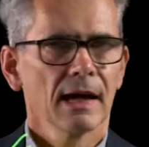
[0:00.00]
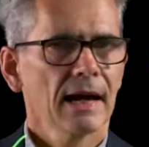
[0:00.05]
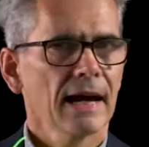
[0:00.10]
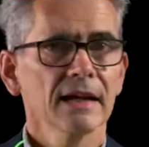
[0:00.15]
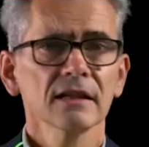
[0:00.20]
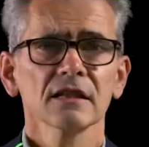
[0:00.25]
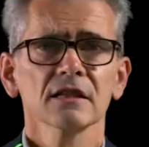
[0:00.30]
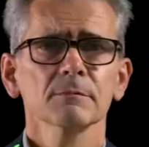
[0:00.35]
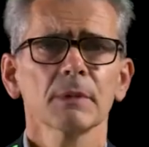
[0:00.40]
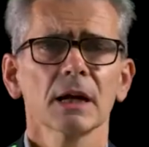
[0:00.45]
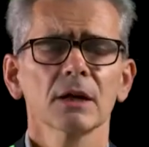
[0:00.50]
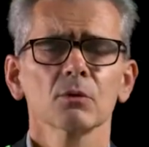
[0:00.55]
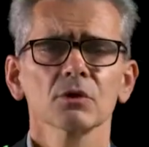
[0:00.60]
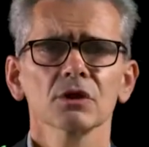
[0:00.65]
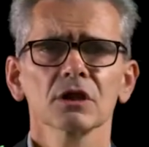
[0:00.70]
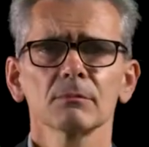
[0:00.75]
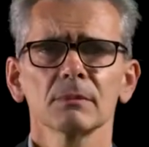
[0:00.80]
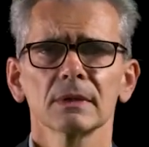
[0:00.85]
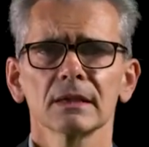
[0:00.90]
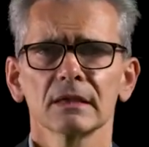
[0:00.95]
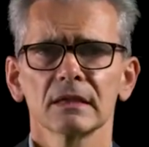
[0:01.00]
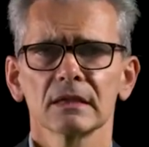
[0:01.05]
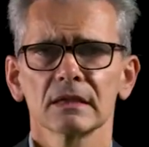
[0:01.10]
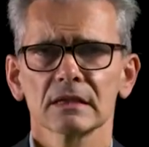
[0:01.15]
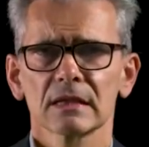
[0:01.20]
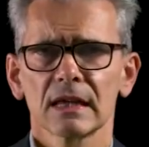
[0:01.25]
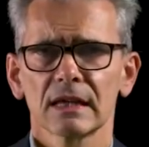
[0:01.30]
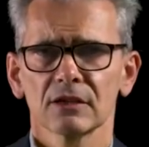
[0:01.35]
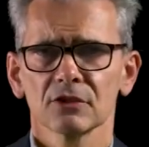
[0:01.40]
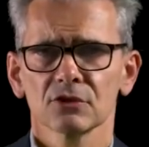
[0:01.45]
And despite what the media
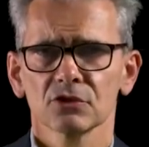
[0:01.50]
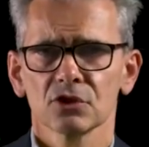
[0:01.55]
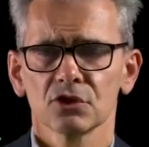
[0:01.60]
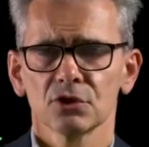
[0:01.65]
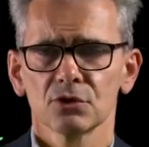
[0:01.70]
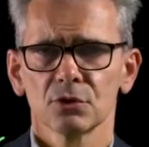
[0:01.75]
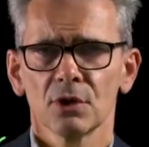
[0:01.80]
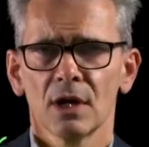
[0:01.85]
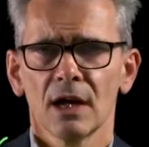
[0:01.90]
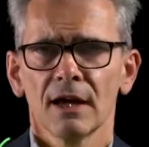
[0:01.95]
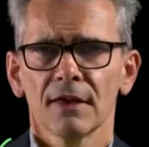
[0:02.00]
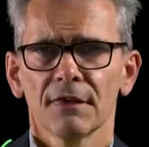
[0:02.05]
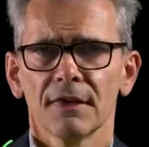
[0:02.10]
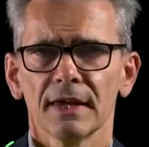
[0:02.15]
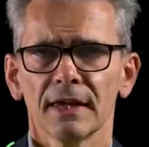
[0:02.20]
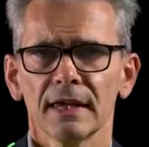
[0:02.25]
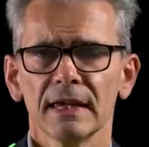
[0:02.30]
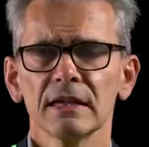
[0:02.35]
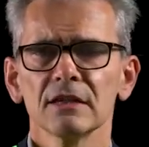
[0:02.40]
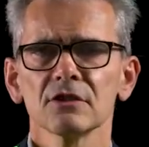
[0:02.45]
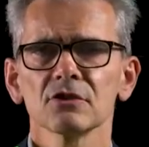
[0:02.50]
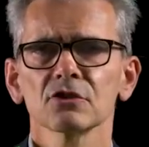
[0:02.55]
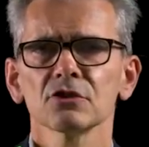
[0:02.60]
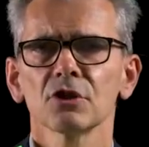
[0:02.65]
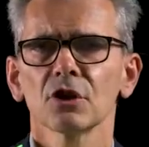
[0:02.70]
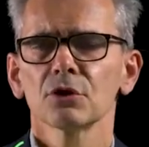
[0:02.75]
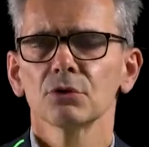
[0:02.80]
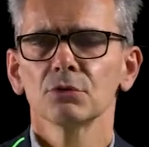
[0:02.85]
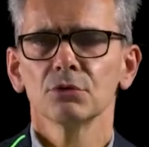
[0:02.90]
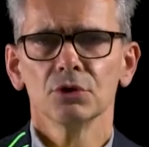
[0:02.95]
tells you, there is
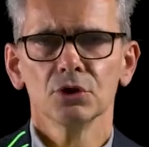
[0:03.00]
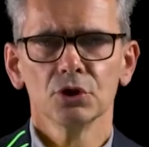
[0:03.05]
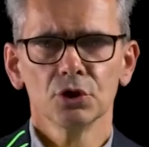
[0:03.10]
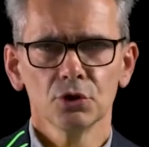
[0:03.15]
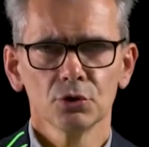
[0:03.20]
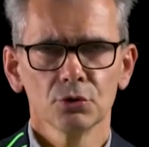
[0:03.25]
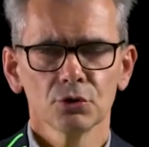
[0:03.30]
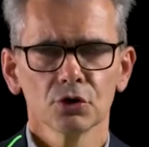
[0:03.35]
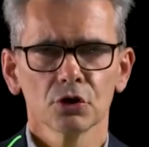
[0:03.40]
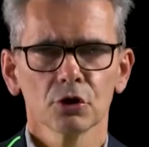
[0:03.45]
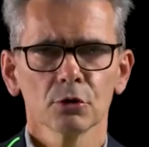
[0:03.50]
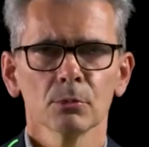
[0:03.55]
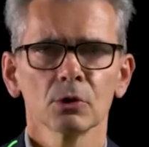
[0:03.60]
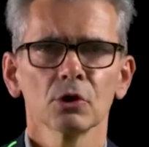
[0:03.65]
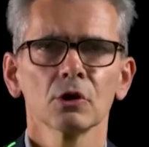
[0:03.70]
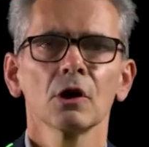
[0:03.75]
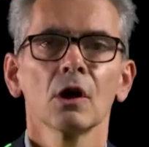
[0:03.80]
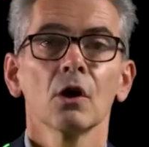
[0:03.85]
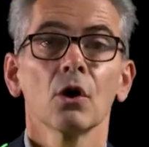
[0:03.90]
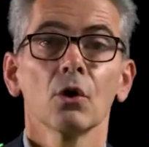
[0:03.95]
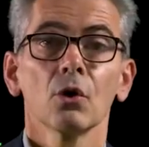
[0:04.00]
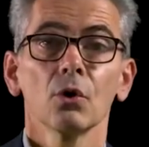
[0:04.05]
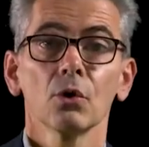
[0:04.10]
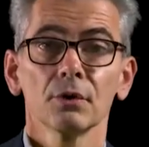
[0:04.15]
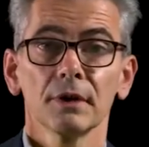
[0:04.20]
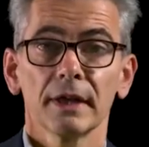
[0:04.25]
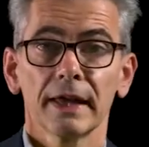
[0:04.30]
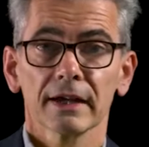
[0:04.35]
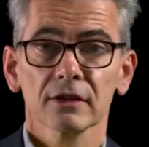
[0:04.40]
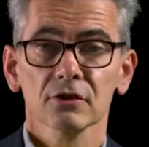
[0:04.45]
no new normal or
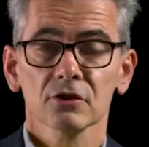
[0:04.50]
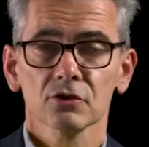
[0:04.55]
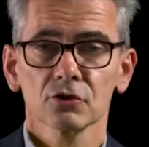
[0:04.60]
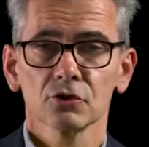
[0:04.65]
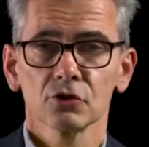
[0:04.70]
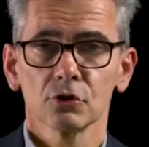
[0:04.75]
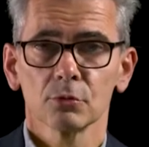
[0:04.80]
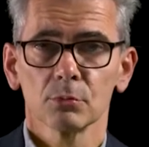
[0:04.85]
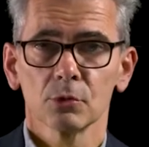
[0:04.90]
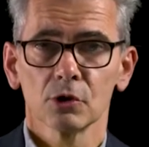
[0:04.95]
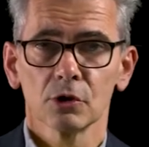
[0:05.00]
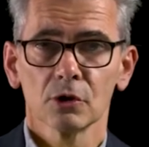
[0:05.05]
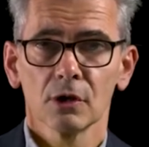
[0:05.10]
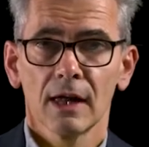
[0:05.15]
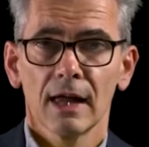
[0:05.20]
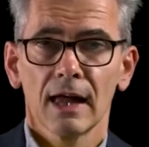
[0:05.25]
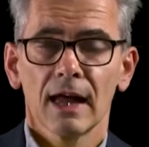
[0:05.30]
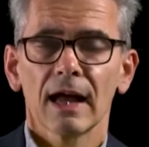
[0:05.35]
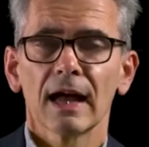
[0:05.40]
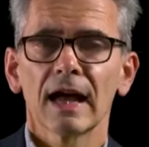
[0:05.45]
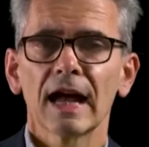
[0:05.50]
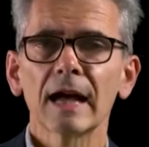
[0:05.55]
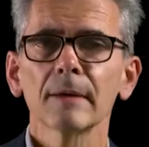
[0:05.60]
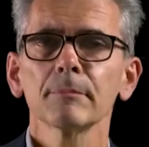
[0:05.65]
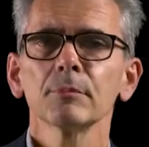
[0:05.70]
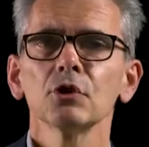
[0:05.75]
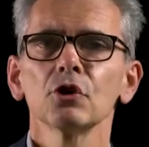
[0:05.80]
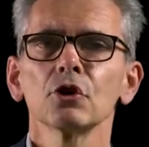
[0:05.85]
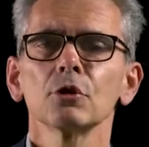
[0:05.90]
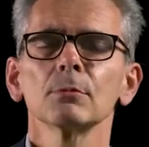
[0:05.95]
next normal.
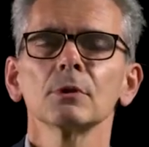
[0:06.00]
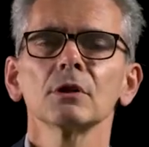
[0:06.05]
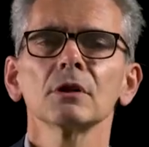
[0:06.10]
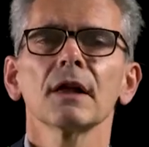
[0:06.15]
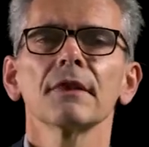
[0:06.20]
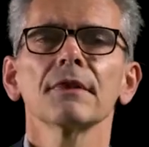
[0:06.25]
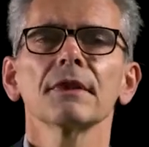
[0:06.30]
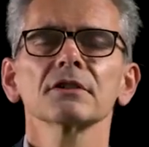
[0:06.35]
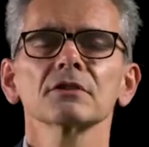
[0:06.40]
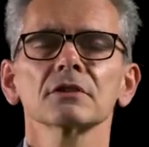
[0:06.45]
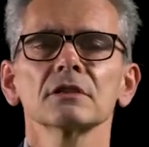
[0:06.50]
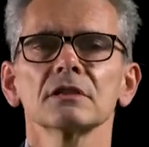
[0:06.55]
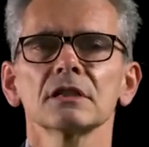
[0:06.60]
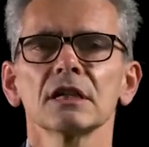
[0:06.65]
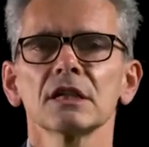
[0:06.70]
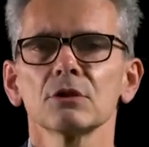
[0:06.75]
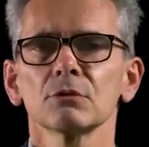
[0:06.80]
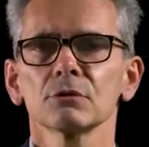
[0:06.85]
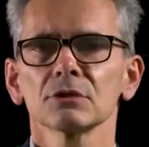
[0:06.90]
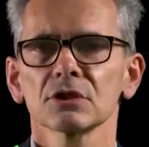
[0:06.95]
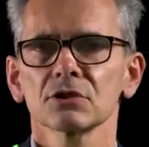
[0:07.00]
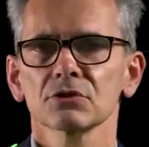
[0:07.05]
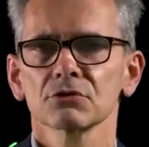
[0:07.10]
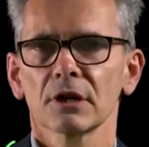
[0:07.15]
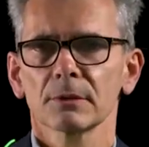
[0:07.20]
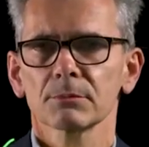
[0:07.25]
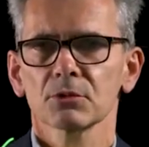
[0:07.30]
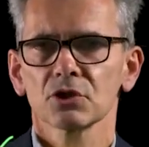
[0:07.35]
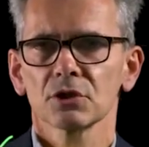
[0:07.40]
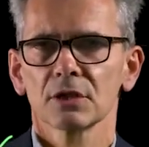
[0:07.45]
Abnormal and thus continual
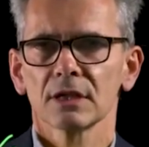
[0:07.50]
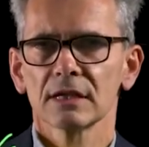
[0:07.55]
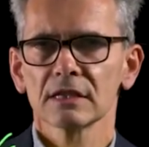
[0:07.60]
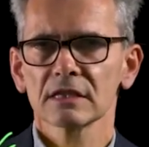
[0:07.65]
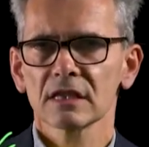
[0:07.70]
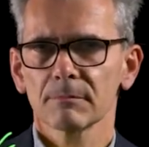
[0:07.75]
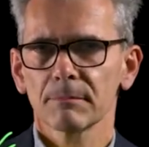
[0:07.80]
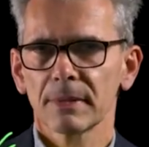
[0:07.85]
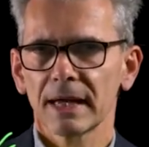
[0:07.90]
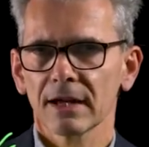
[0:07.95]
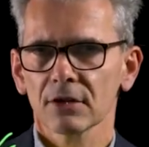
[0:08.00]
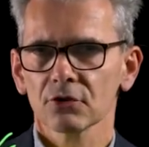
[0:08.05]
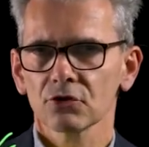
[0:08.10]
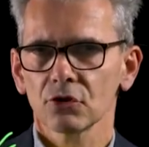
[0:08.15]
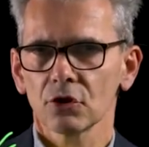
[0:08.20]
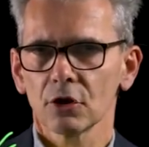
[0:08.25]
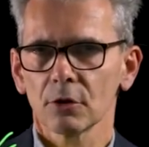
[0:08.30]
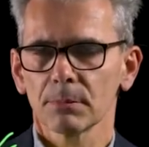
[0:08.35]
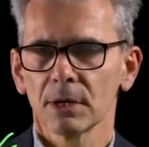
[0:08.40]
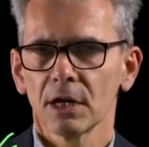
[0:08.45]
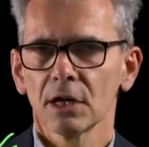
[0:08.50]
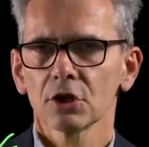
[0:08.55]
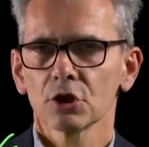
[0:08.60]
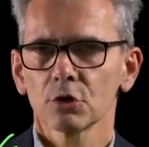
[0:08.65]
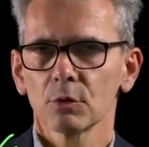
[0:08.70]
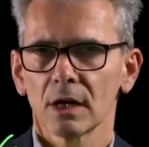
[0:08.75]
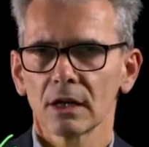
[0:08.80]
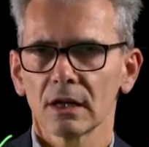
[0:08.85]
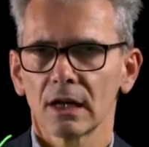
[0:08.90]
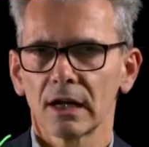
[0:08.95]
disruption is the backdrop
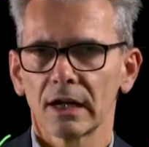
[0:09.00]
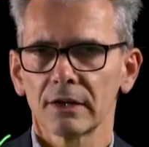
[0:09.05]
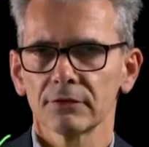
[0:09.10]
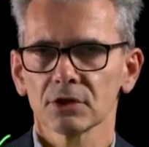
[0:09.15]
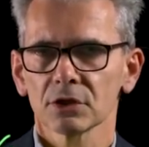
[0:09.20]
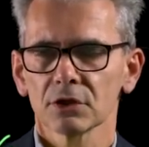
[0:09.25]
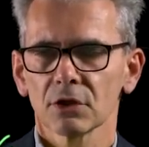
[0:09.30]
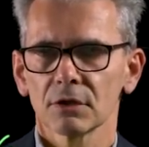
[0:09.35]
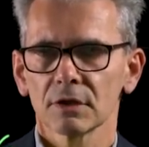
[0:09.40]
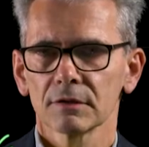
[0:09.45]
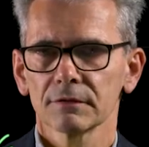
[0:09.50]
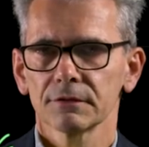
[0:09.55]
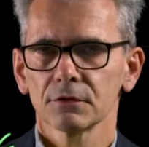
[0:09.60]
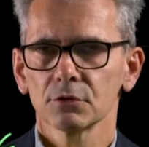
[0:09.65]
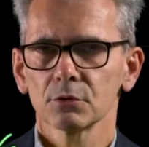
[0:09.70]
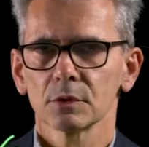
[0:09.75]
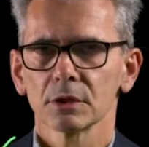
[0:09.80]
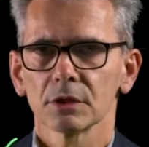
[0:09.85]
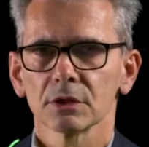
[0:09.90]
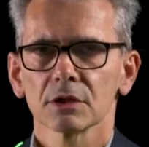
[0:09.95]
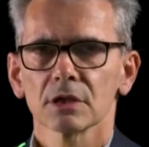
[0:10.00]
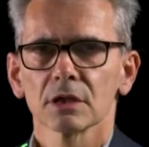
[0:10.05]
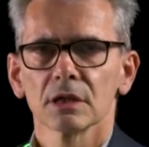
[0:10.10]
to our lives going forward.